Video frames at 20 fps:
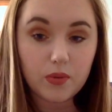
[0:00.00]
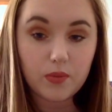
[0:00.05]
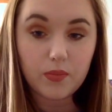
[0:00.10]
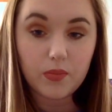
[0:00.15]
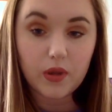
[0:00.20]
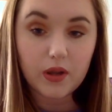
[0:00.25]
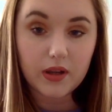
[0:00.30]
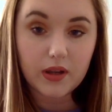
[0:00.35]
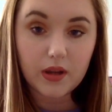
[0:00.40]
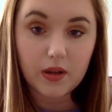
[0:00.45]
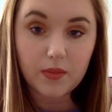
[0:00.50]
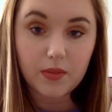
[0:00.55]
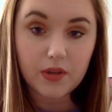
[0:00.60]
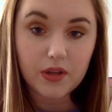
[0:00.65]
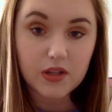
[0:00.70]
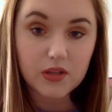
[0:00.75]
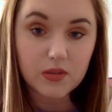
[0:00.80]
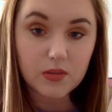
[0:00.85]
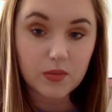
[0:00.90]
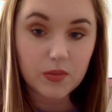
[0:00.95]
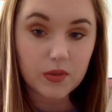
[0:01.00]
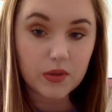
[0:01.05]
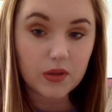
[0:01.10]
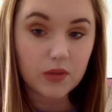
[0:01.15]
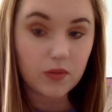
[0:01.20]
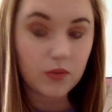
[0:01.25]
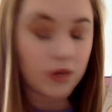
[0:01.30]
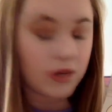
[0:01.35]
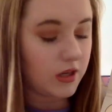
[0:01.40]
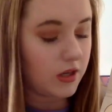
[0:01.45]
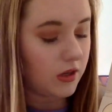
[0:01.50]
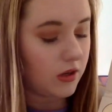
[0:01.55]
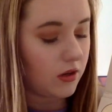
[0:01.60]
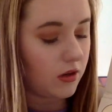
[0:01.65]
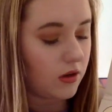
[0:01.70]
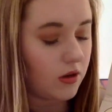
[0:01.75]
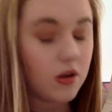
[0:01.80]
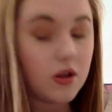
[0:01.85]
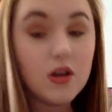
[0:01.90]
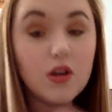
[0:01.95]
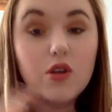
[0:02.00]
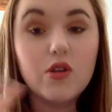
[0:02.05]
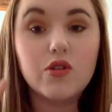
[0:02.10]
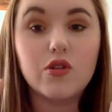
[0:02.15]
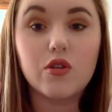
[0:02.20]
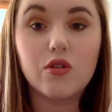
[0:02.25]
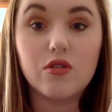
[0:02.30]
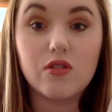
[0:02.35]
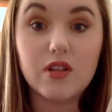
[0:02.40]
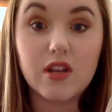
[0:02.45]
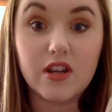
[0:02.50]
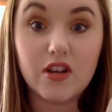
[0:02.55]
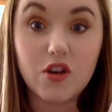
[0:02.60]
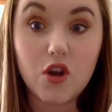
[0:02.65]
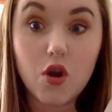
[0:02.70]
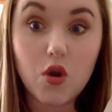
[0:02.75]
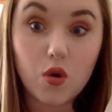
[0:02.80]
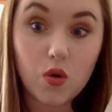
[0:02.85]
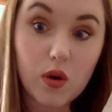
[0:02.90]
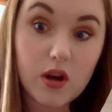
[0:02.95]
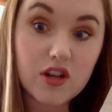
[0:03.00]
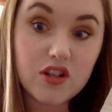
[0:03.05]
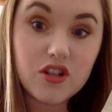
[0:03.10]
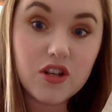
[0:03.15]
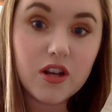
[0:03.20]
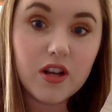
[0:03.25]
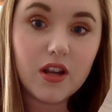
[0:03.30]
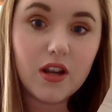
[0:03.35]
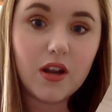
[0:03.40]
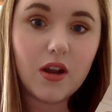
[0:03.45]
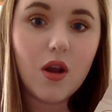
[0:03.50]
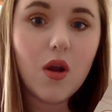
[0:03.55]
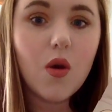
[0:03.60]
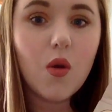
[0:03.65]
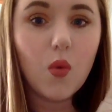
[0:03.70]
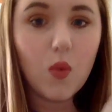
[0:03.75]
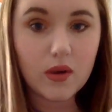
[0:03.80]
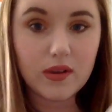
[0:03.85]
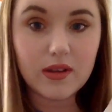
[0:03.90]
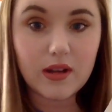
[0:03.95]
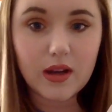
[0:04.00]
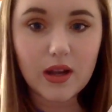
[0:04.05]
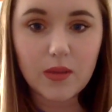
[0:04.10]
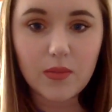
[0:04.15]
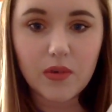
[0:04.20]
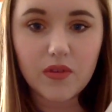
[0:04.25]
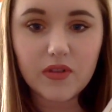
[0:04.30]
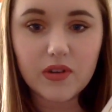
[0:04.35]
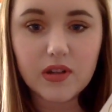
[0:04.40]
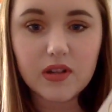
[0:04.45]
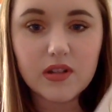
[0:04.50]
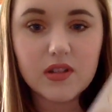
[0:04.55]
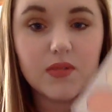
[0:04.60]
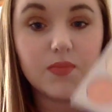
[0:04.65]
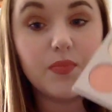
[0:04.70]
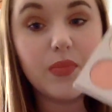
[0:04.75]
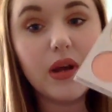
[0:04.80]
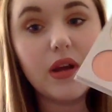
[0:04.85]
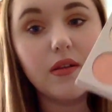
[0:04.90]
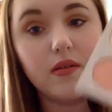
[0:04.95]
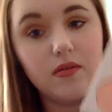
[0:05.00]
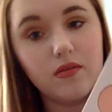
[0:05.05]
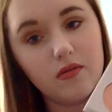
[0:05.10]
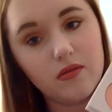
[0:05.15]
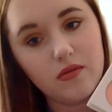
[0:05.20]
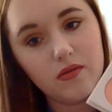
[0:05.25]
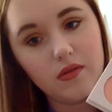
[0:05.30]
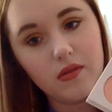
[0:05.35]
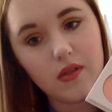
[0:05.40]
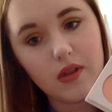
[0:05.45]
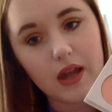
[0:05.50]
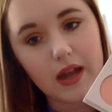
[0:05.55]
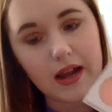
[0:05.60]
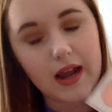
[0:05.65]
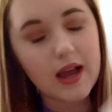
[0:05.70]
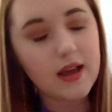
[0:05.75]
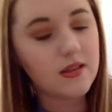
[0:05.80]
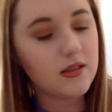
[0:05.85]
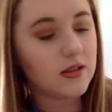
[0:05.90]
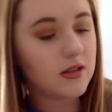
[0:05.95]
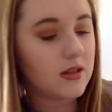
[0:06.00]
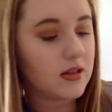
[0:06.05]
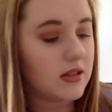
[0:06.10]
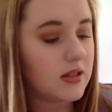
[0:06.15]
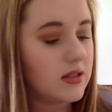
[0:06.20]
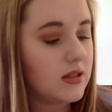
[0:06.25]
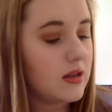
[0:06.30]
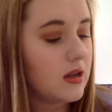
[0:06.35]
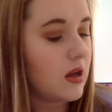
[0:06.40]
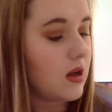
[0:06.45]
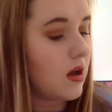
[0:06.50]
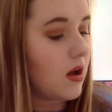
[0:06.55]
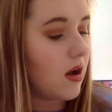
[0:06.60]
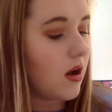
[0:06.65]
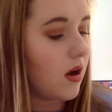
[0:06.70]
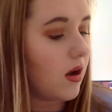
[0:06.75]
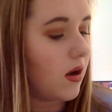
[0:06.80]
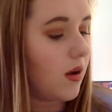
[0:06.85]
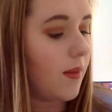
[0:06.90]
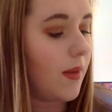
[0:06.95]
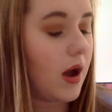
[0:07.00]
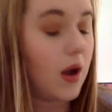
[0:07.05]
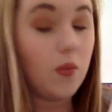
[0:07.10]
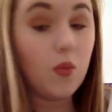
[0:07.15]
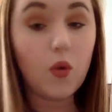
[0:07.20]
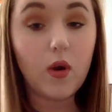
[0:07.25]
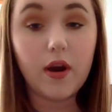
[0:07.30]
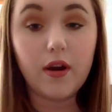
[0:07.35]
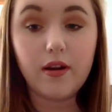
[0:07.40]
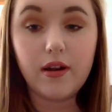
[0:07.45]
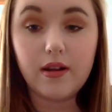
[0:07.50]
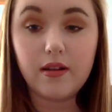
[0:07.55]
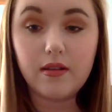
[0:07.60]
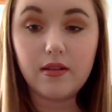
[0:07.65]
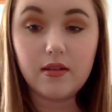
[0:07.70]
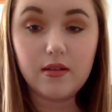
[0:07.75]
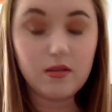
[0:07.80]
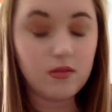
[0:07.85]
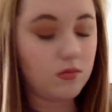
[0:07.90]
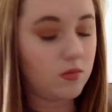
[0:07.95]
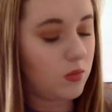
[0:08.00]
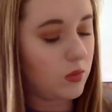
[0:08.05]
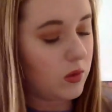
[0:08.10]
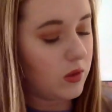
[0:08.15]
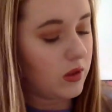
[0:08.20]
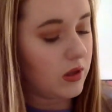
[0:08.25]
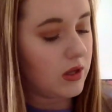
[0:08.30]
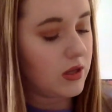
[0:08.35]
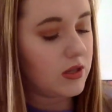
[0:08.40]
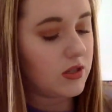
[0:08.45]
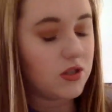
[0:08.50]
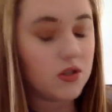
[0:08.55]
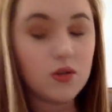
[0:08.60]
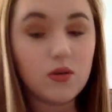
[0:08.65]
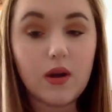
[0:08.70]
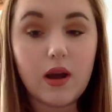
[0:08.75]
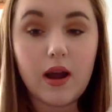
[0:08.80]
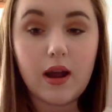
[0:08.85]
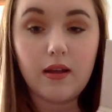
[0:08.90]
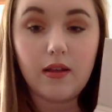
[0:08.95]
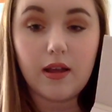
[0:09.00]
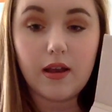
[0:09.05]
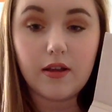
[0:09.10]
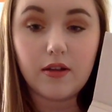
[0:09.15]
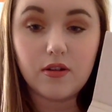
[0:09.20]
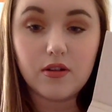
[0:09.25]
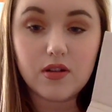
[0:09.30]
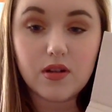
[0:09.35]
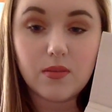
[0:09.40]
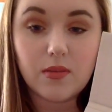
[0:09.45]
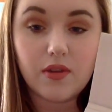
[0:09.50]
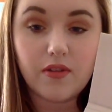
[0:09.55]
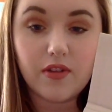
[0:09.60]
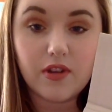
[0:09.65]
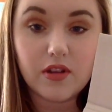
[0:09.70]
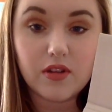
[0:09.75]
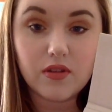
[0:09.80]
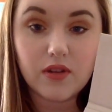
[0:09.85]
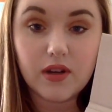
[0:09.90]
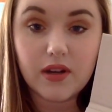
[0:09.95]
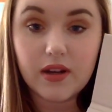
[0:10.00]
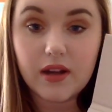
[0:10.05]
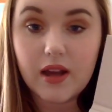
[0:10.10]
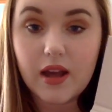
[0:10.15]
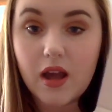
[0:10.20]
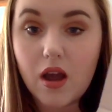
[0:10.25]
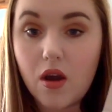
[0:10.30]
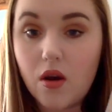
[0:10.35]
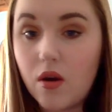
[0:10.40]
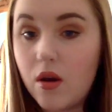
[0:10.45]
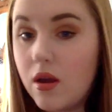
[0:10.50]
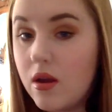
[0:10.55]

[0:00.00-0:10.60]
like companies would put them right here so there's like no questioning what the name of it is. But I got this. I'm wearing these two highlighters on my face right now.